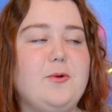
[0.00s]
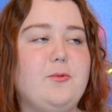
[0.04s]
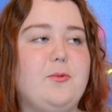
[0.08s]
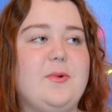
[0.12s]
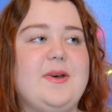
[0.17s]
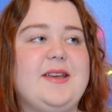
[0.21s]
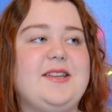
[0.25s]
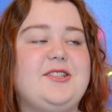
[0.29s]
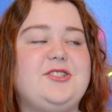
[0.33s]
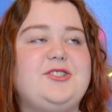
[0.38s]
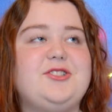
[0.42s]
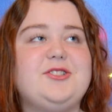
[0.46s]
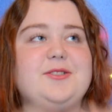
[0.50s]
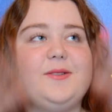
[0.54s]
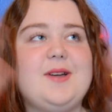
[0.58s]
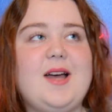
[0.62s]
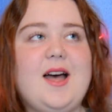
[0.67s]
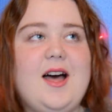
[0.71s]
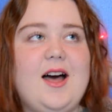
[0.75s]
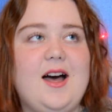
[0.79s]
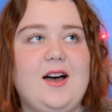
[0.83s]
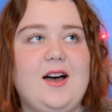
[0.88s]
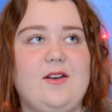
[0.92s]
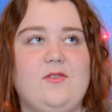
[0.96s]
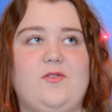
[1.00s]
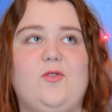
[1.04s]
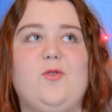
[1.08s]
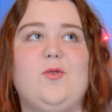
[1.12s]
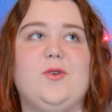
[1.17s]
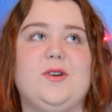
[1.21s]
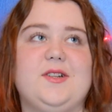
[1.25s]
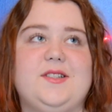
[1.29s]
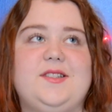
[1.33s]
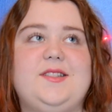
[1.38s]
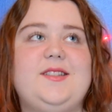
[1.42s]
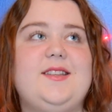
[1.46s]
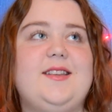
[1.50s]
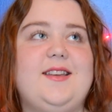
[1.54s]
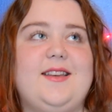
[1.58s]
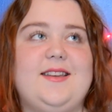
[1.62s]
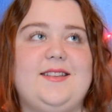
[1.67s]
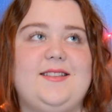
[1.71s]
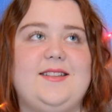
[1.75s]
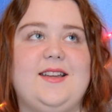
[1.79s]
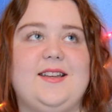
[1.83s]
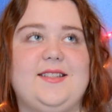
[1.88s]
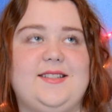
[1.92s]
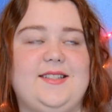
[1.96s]
which of course
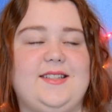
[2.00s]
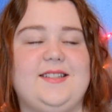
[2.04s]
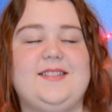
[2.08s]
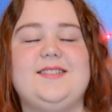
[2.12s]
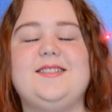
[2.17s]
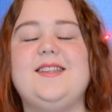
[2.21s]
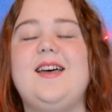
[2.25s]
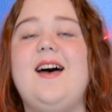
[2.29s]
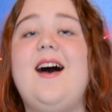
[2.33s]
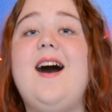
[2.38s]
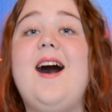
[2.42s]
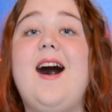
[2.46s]
it doesn't,